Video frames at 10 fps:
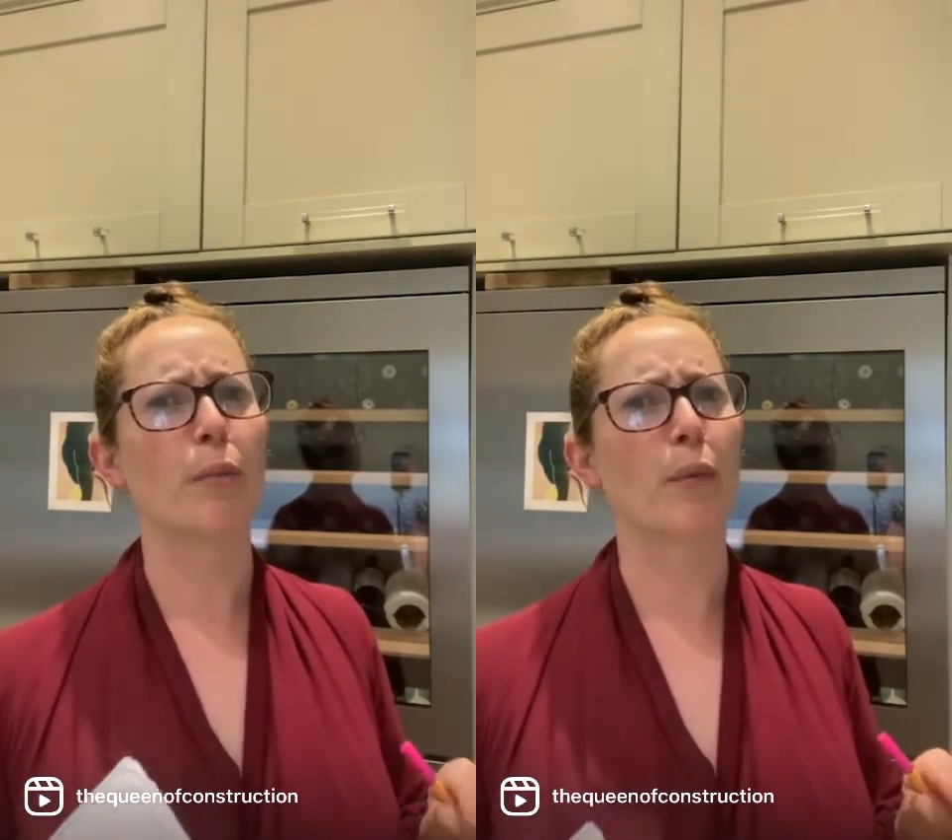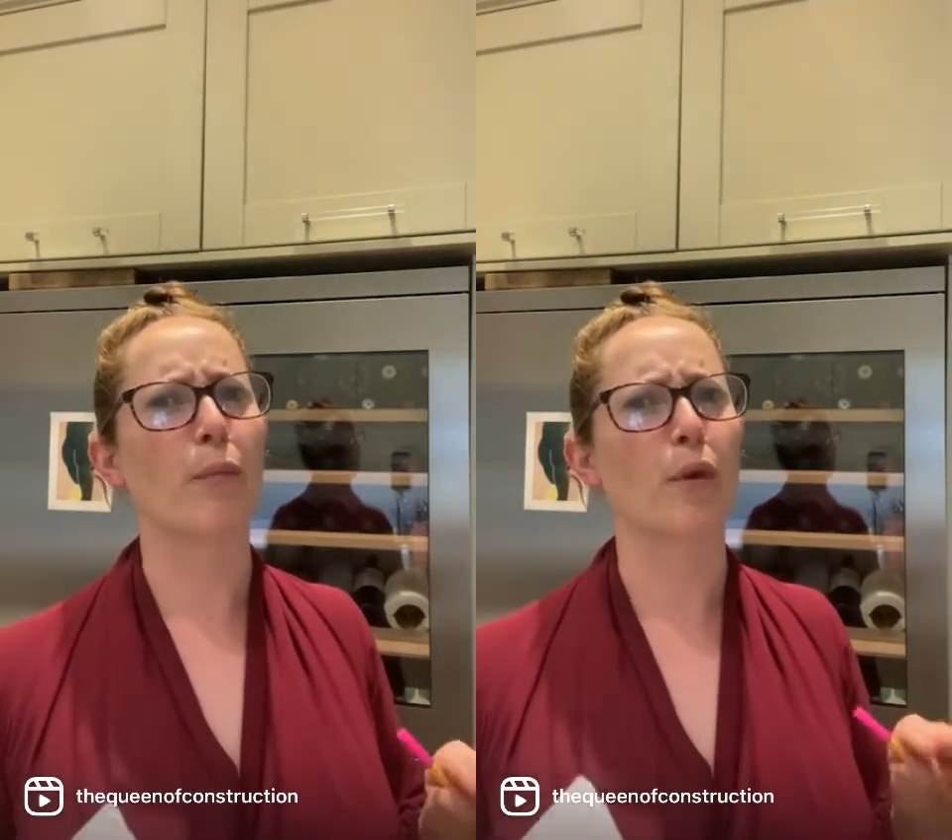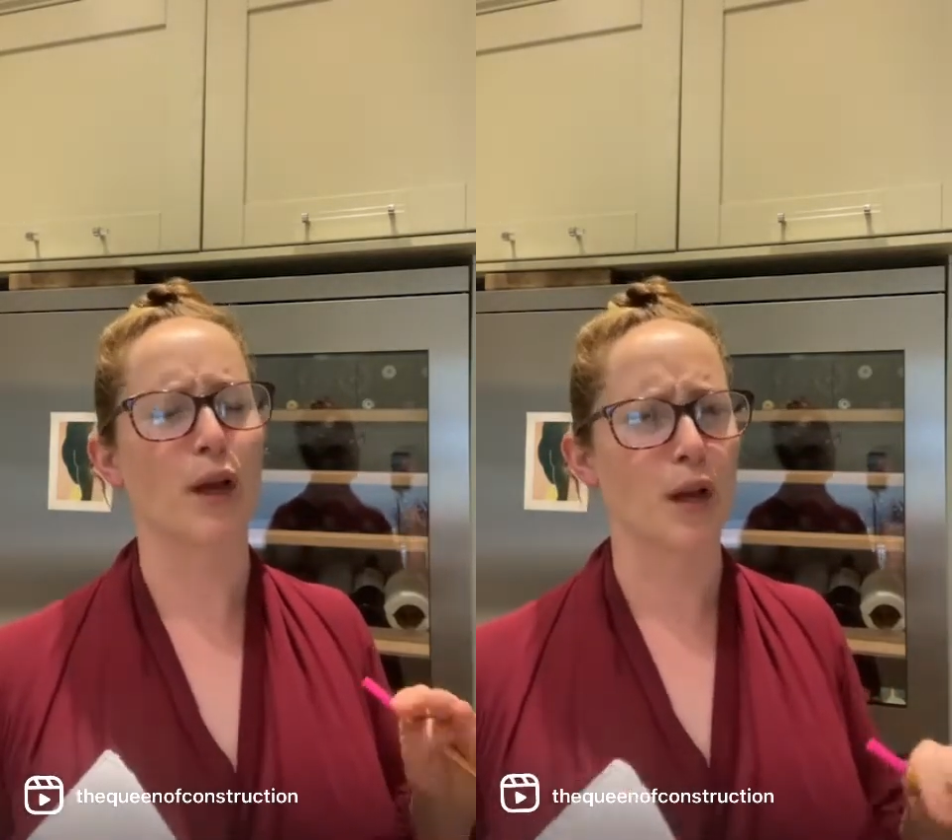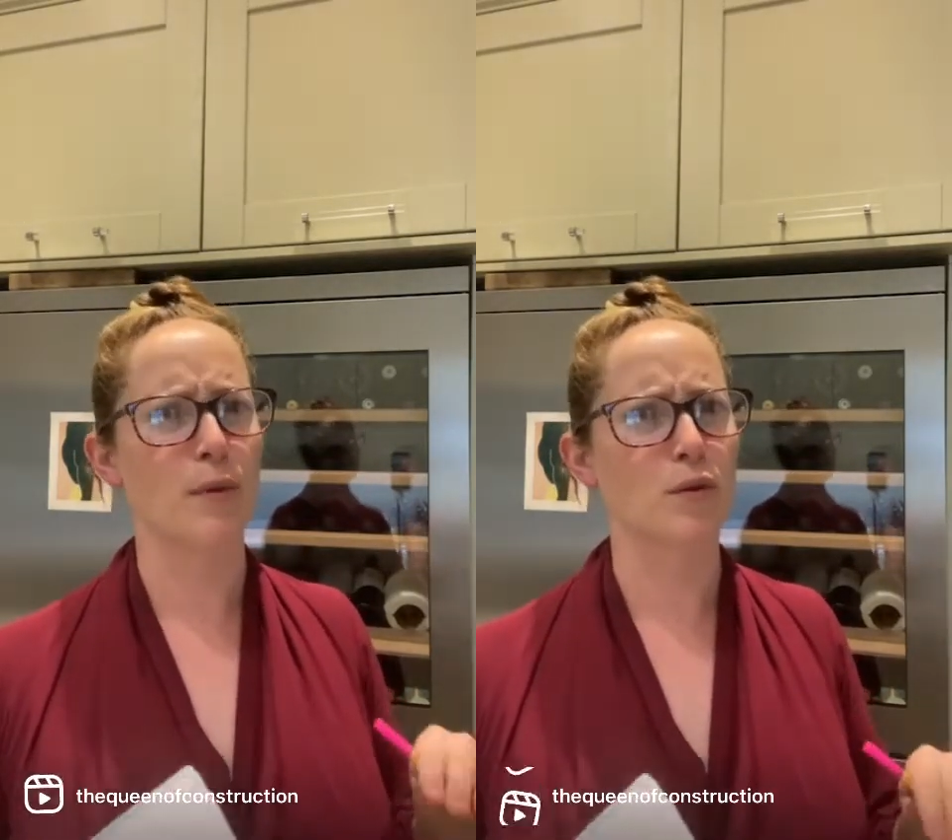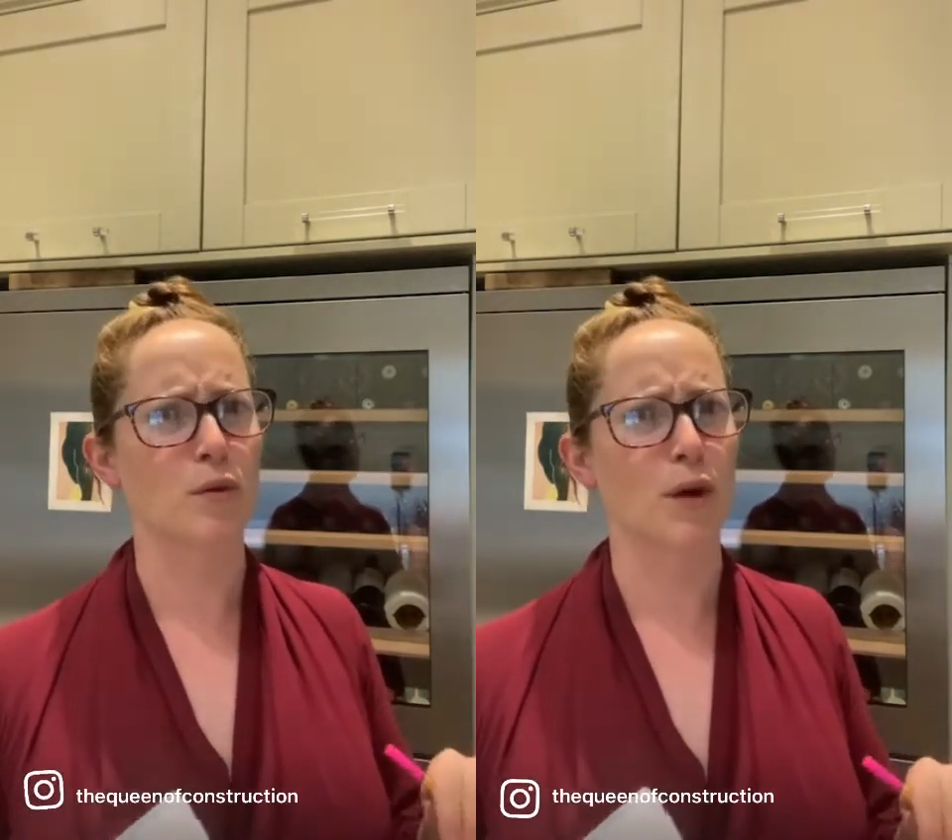people are going to
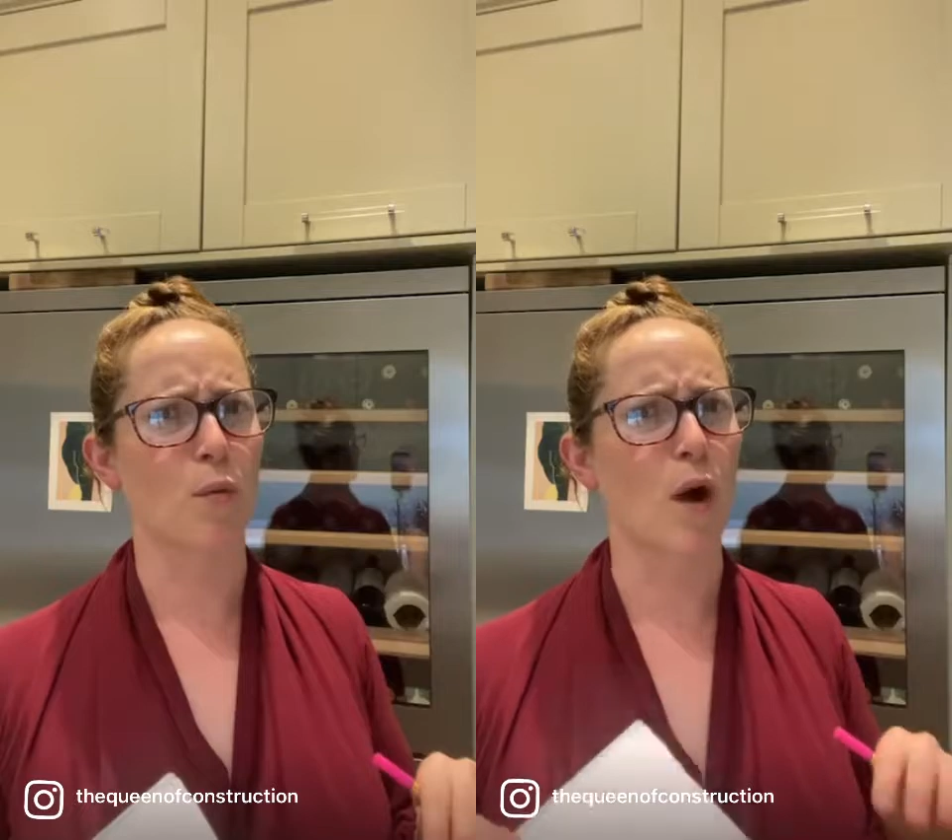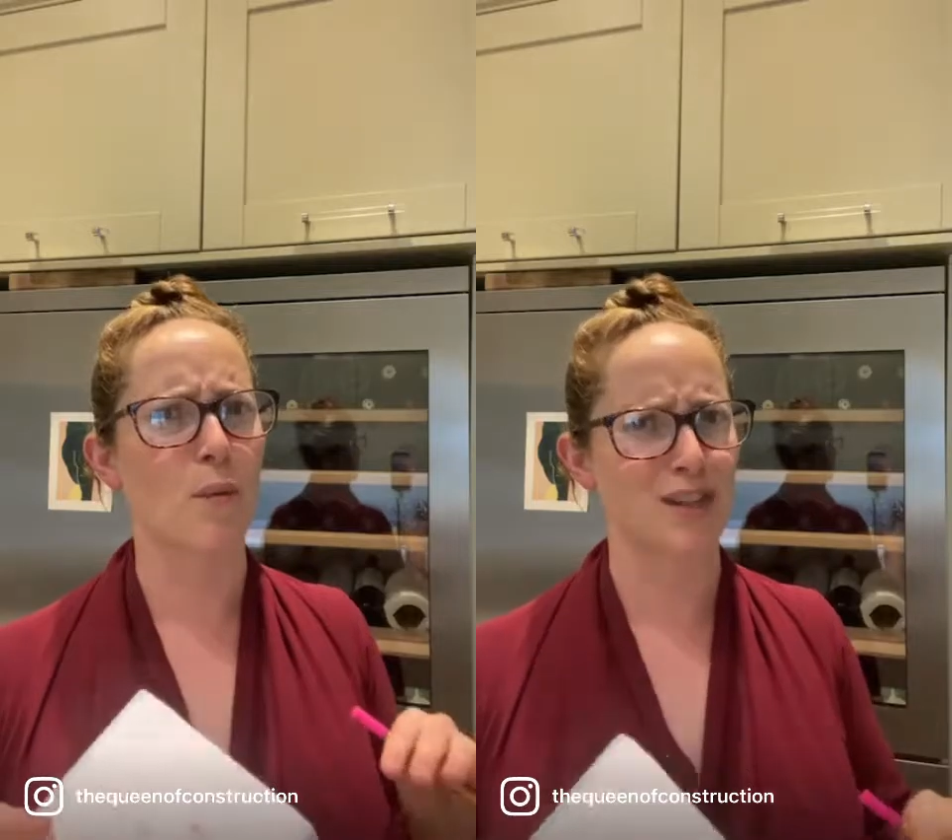be storing wine